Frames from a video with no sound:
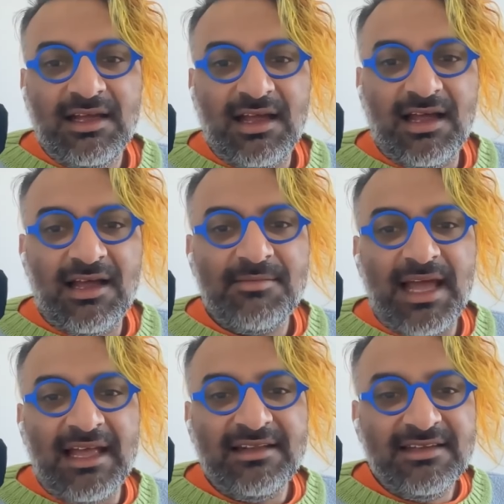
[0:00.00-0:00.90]

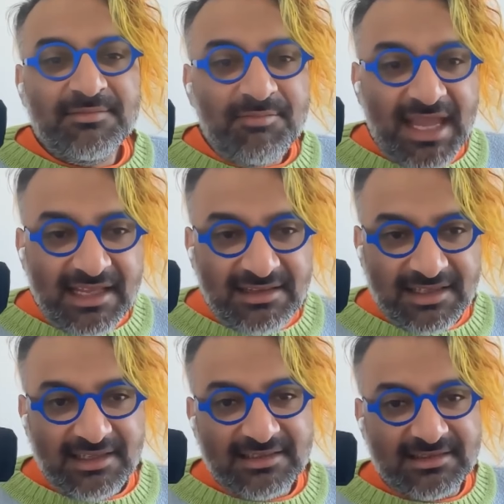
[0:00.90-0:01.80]
And the main
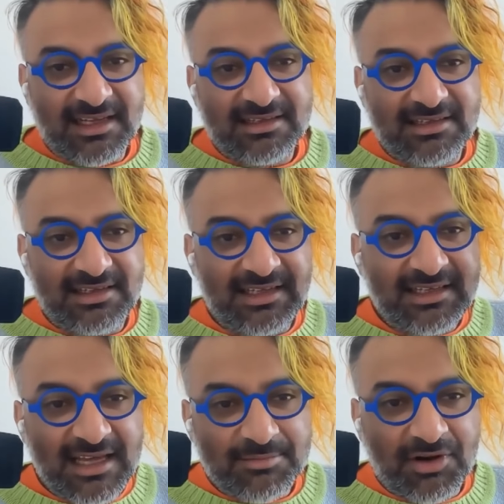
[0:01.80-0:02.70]
thing is that in
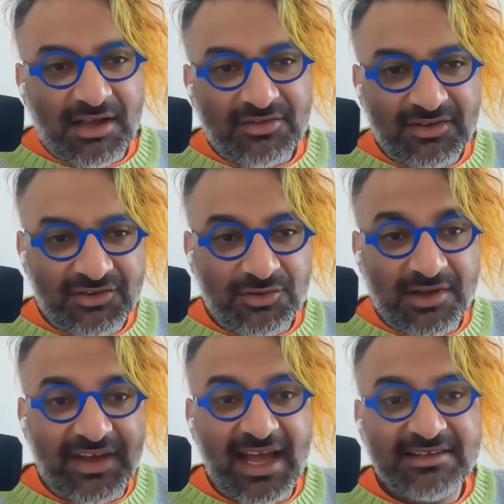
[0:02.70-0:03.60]
that process, you have
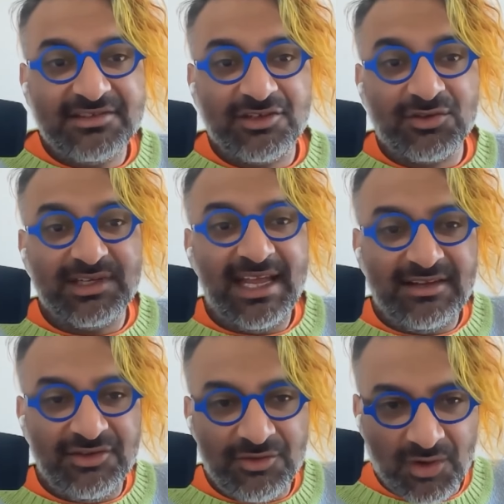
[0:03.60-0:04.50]
had to create
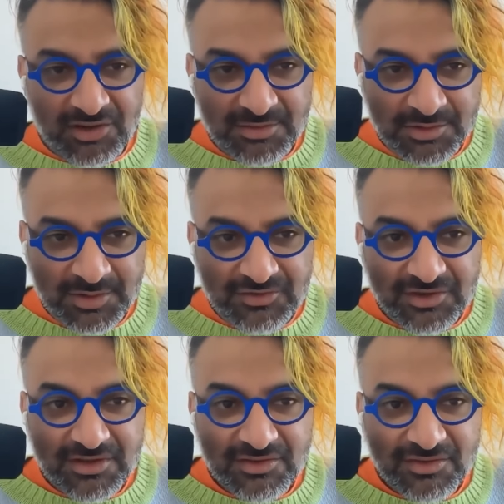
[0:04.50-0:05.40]
new RWA
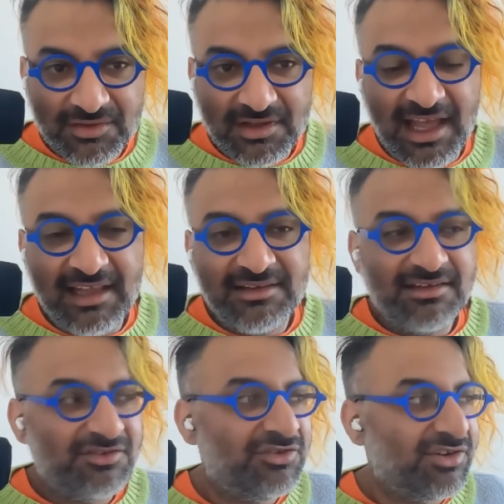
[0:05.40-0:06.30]
shares. And
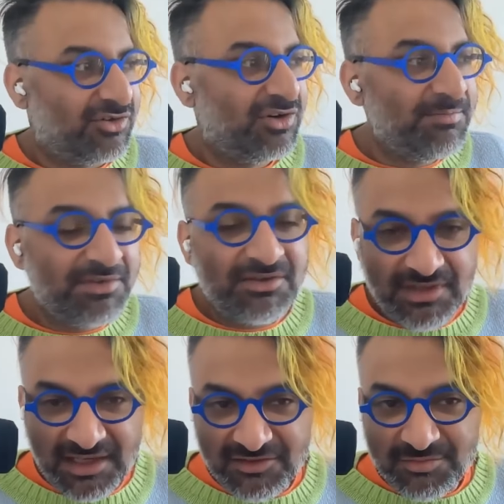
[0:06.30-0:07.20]
to crypto
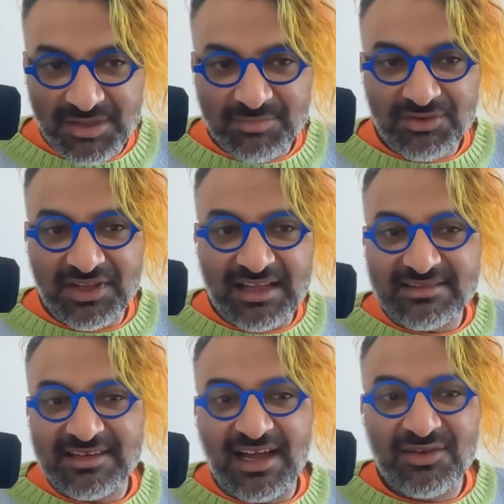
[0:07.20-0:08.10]
native people, that
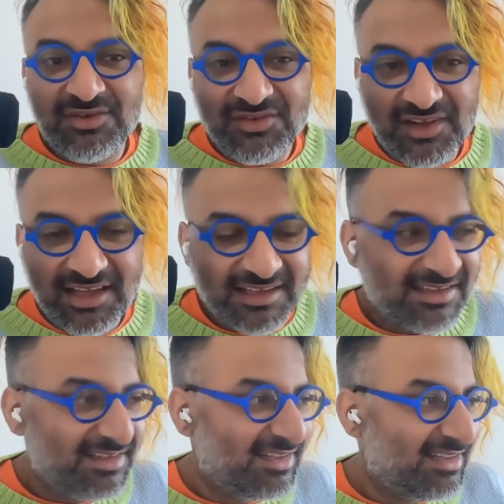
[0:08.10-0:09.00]
sounds like,
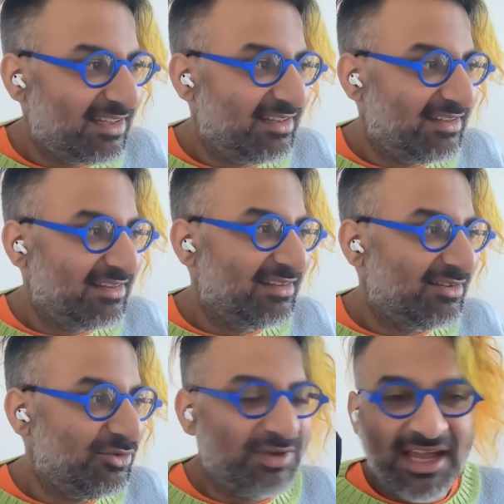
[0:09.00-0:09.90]

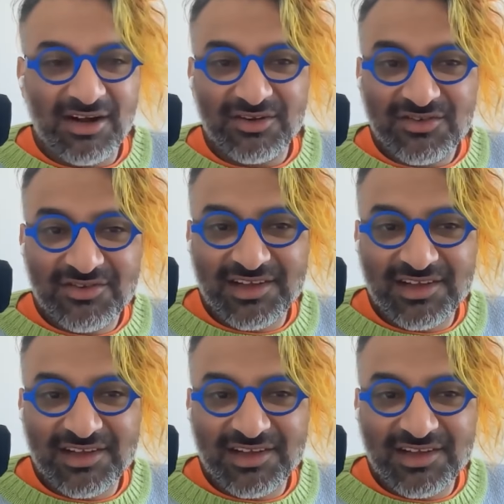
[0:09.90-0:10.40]
who cares? That's